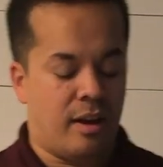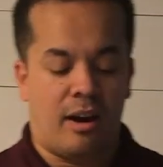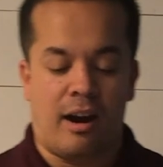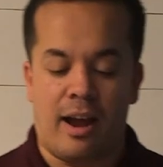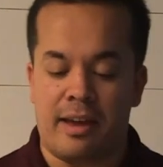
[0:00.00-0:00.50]
All
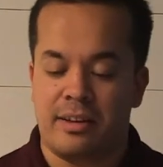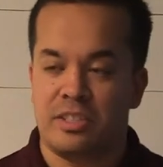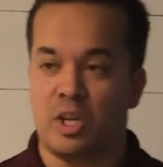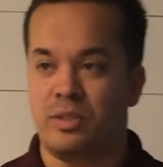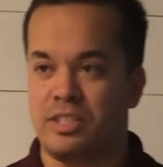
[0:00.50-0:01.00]
right.
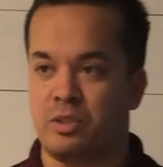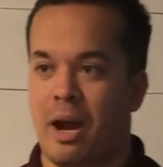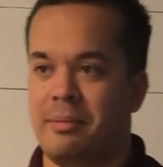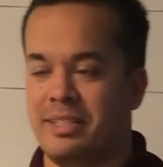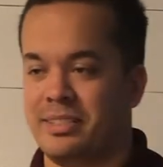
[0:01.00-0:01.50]
So he's
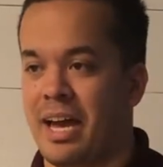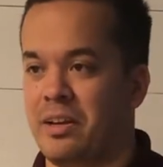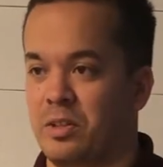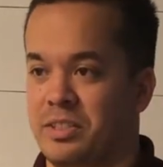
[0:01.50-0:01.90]
describing these cycles.